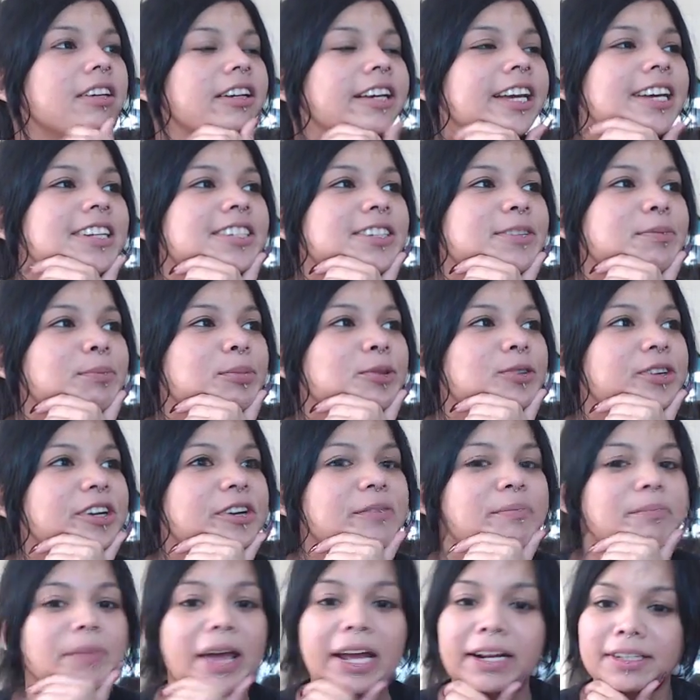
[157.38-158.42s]
Case in point,
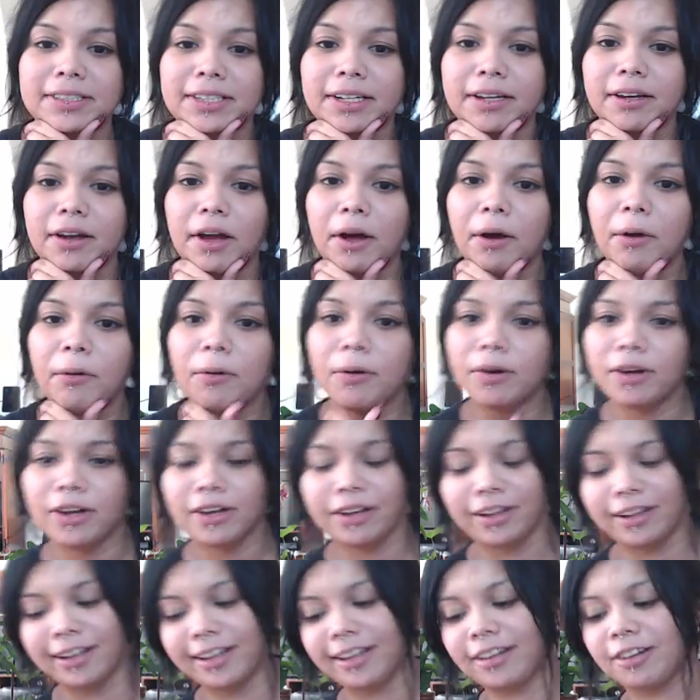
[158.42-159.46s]
Mexico,
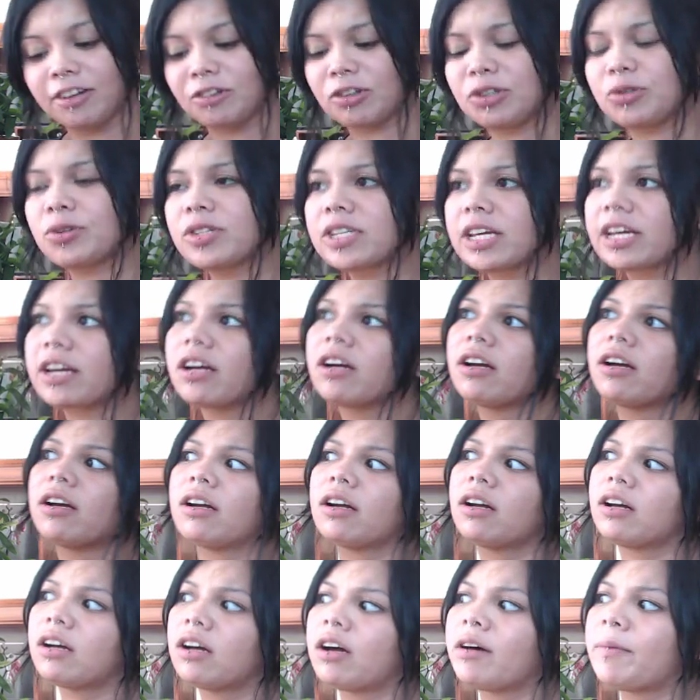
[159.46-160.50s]
which was like
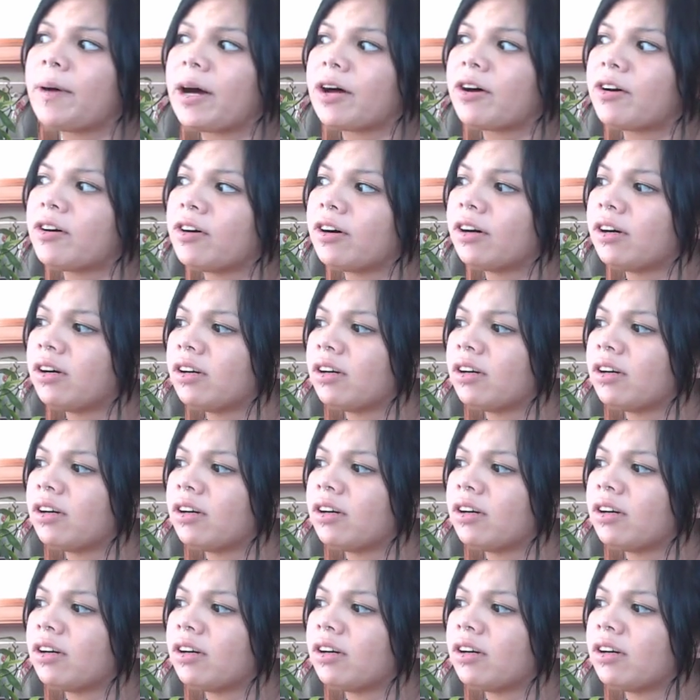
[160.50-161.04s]
about